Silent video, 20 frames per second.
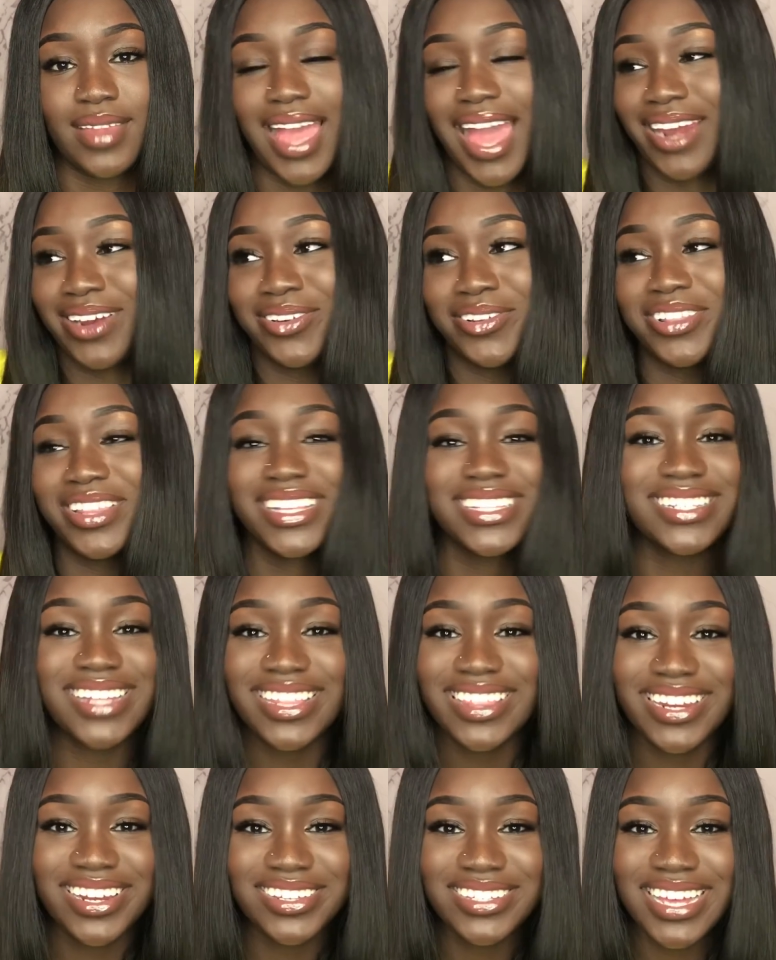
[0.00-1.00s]
I don't know. There's
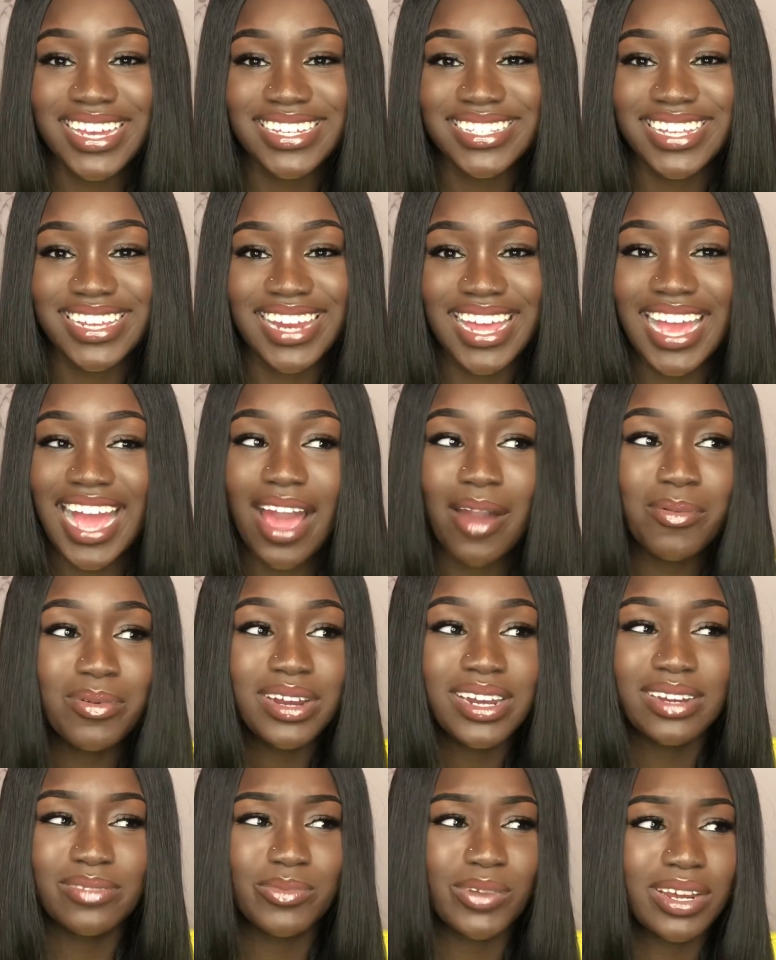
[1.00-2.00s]
nothing else I can say. Like, I
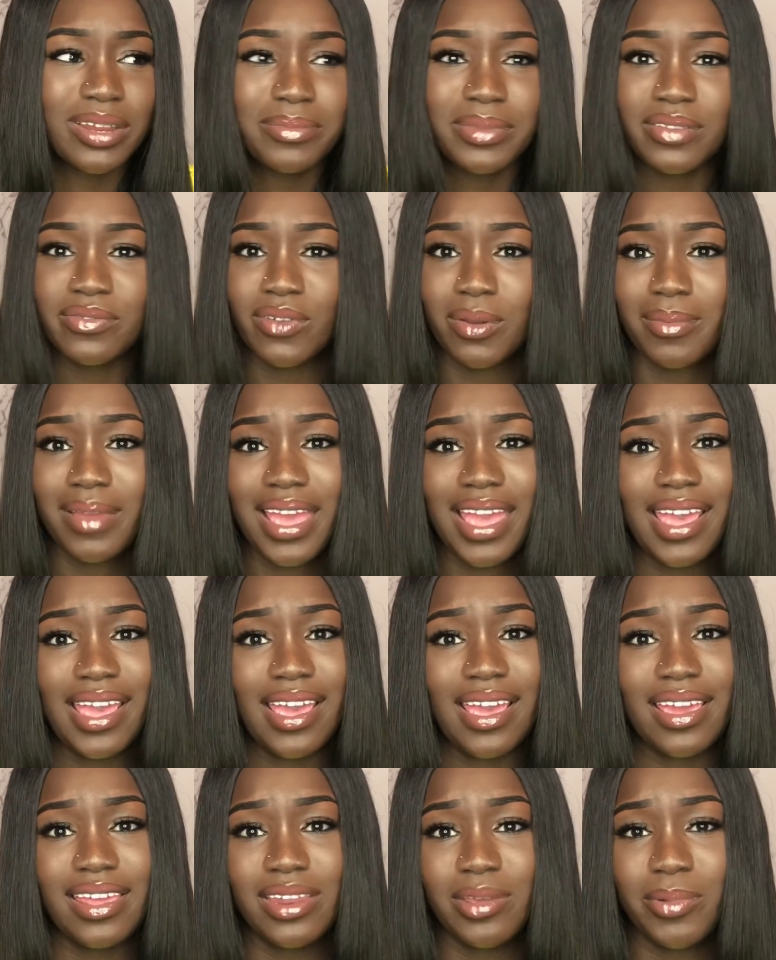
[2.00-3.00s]
wouldn't want to be from
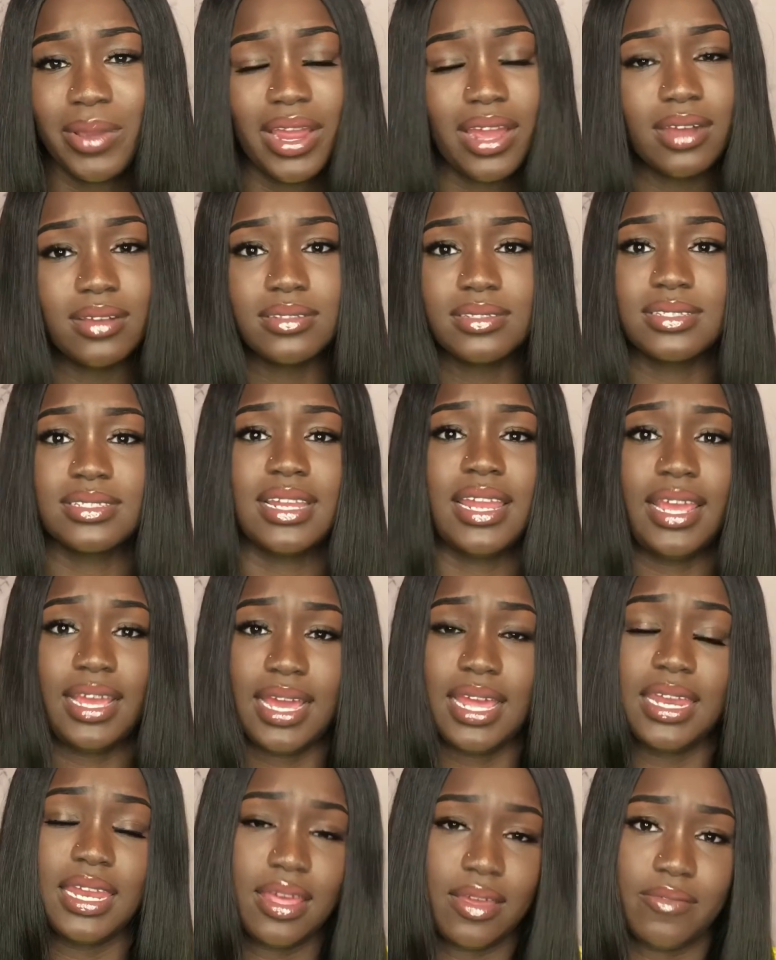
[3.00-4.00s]
anywhere else. Like,
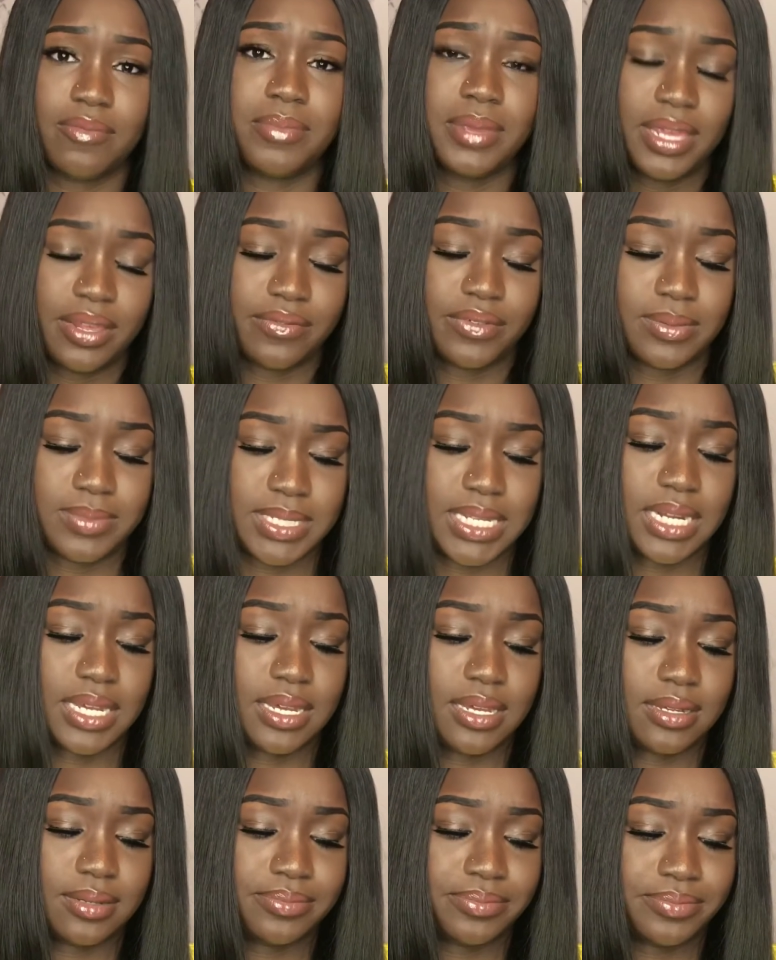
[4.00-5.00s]
I love being from
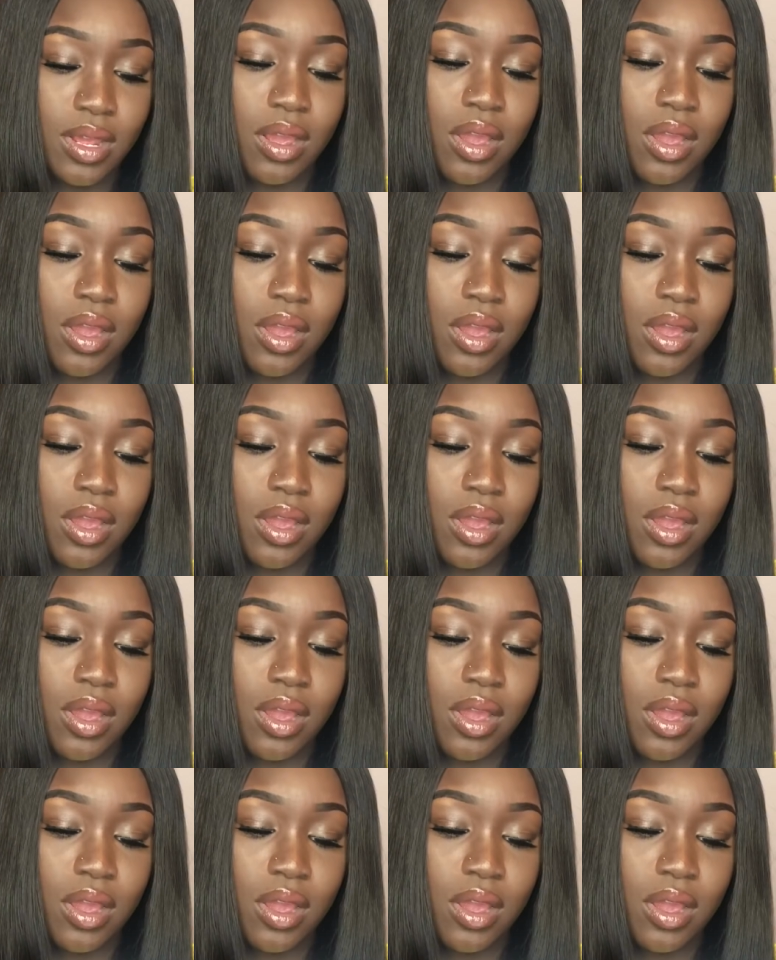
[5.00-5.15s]
Senegal.